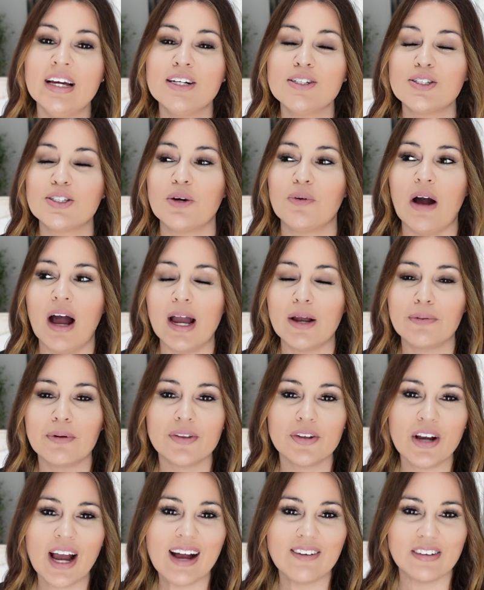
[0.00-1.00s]
So I
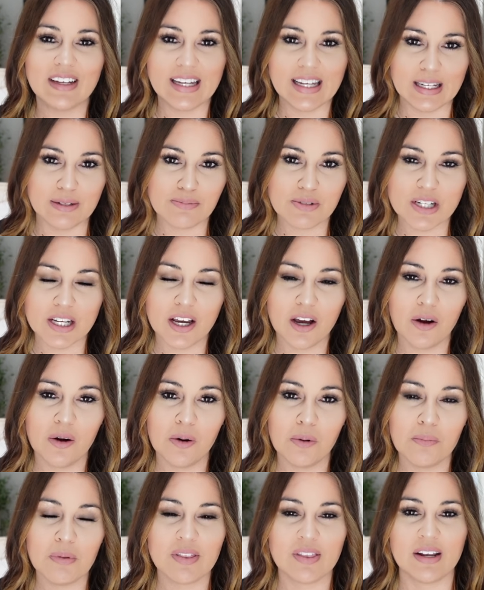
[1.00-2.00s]
rather have an empty
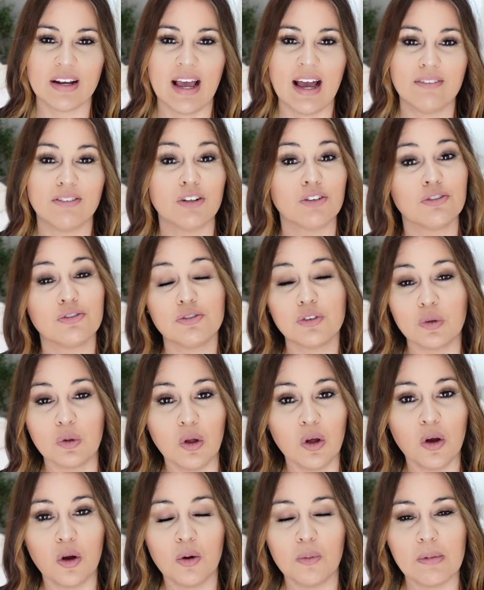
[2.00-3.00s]
home than have a full
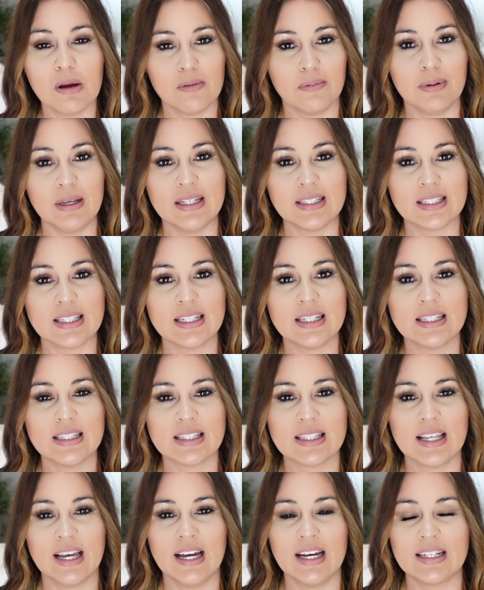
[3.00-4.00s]
home of
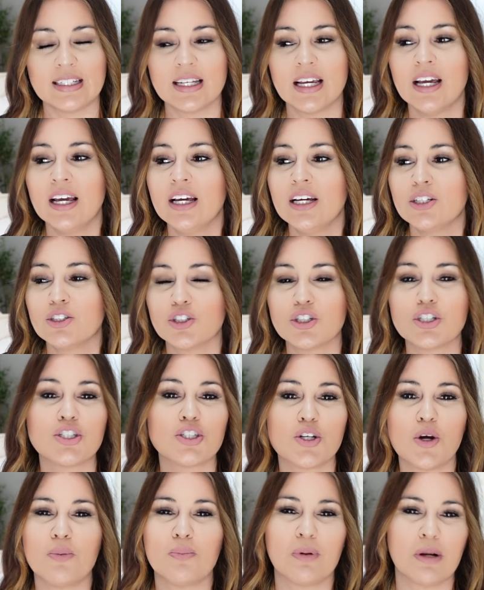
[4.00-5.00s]
pieces that just
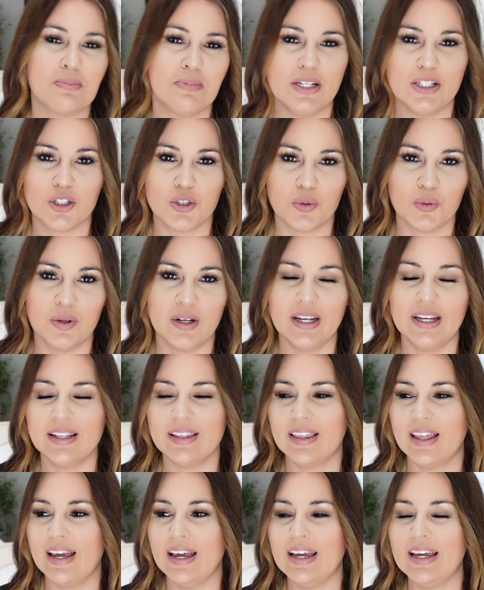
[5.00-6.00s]
don't bring me joy.
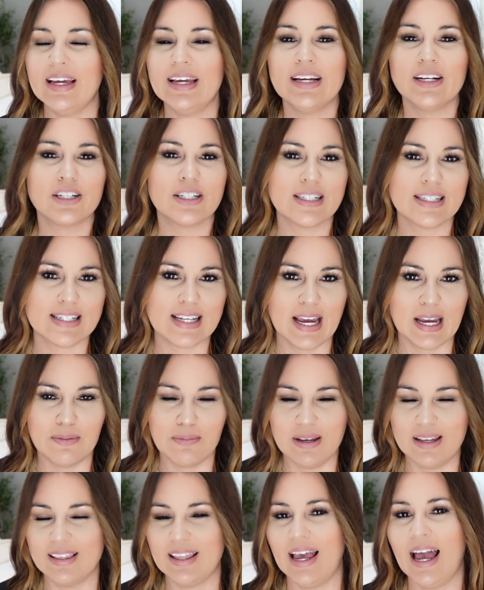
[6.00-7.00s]
They irritate
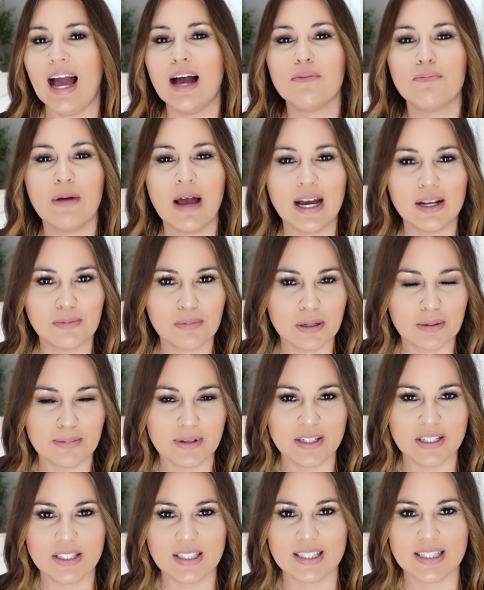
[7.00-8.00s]
me. They have bad
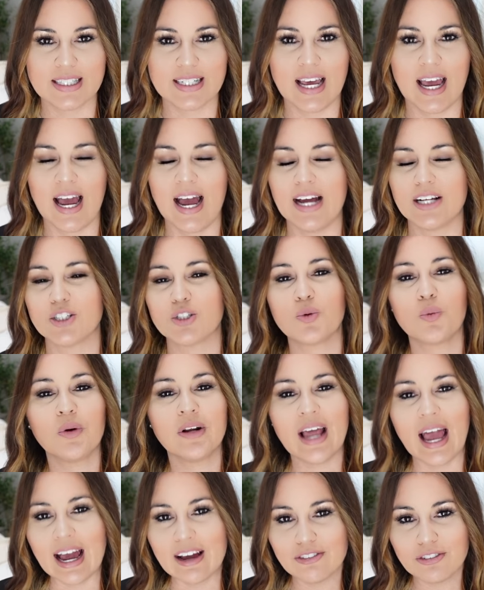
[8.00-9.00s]
memories attached.
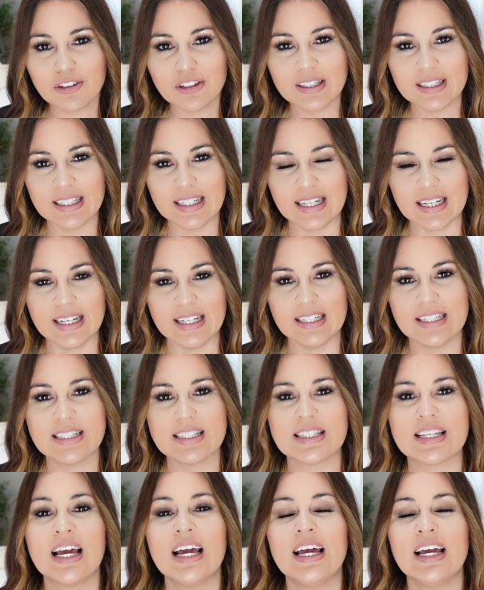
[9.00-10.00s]
Whatever it
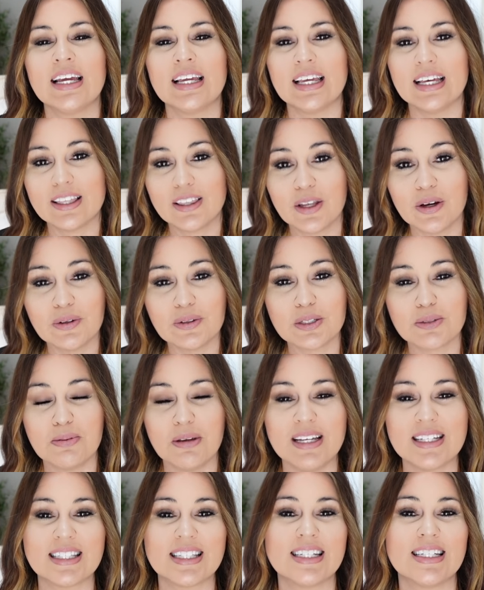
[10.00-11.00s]
is, get those
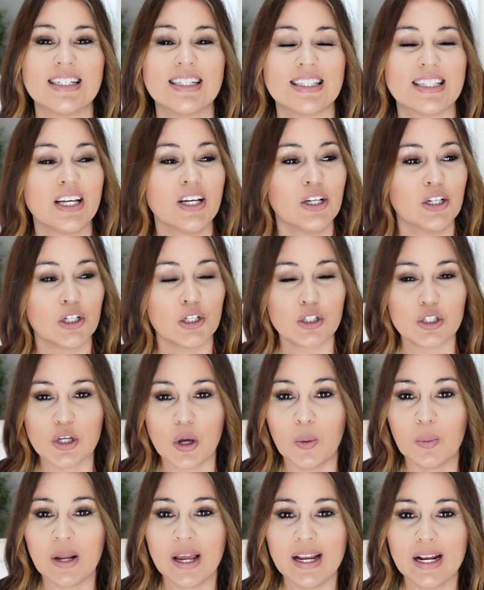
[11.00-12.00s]
pieces,
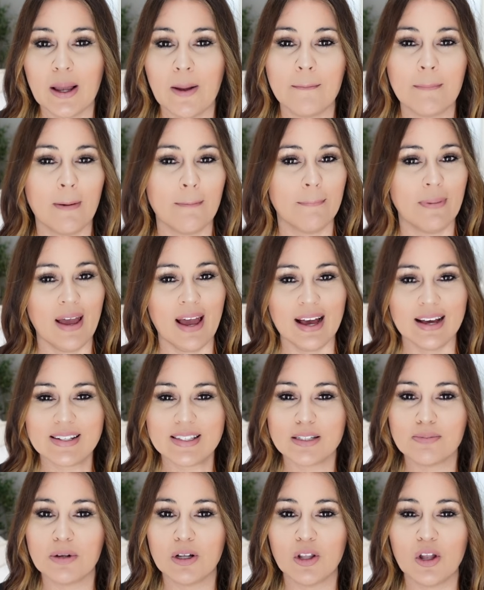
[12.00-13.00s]
donate them, pass
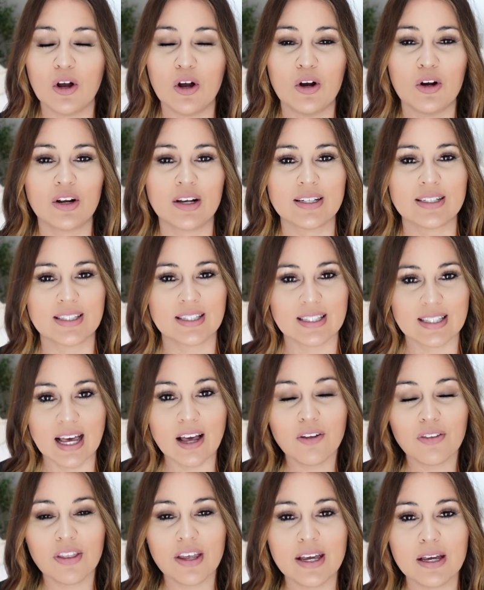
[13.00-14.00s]
them along,
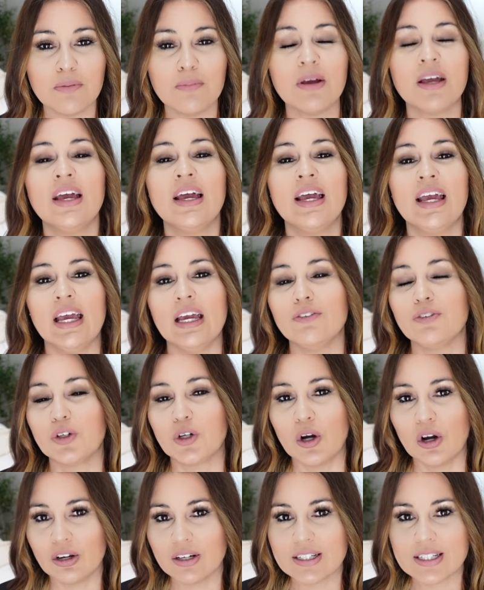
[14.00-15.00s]
sell them. If
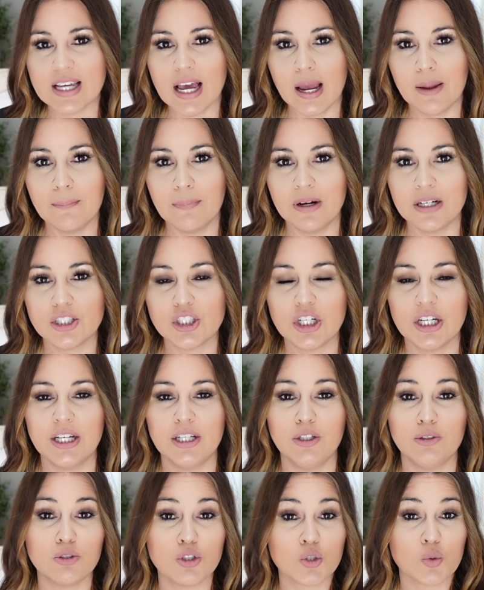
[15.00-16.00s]
you're on a tight budget
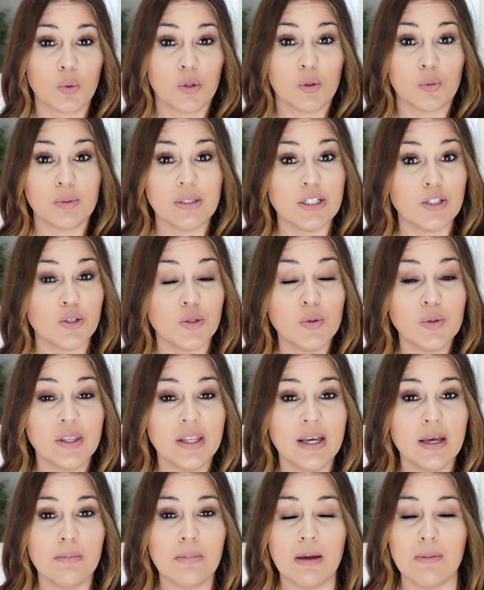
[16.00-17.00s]
and you just want to redo
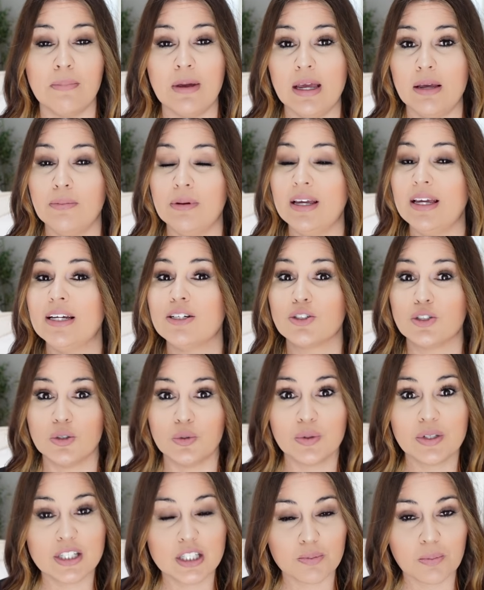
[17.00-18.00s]
them, maybe do
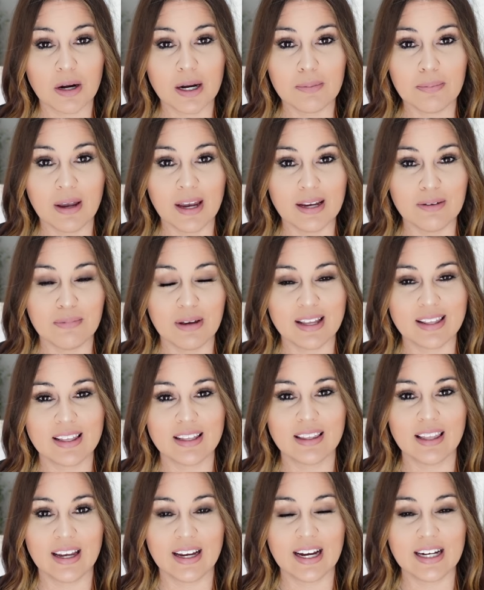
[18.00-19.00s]
the spray paint
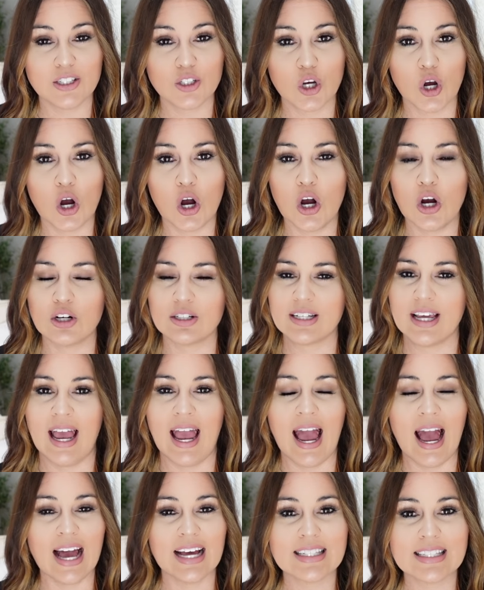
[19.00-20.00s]
method like I talked,
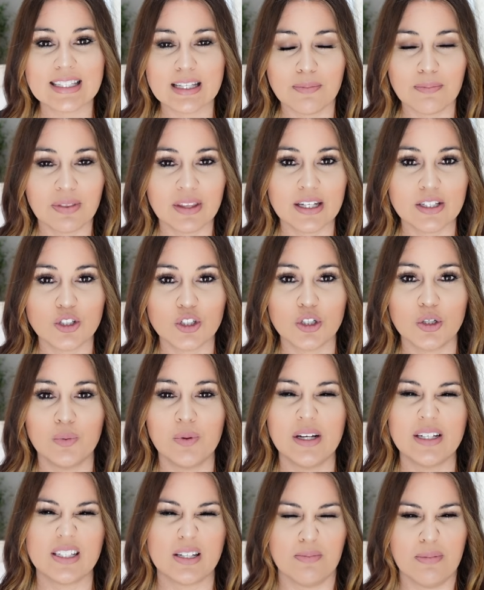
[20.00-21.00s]
add something to
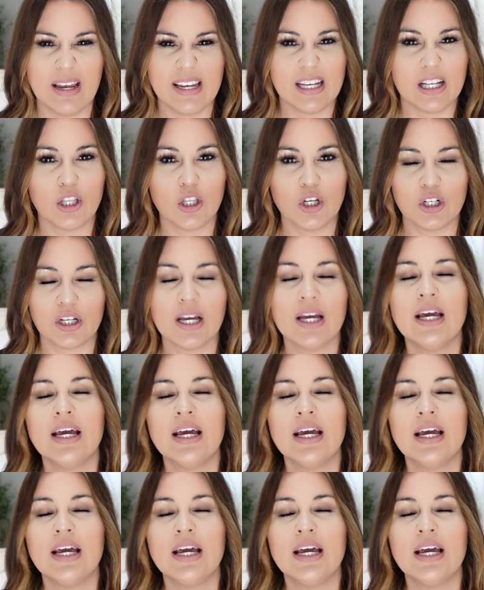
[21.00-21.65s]
it to make it look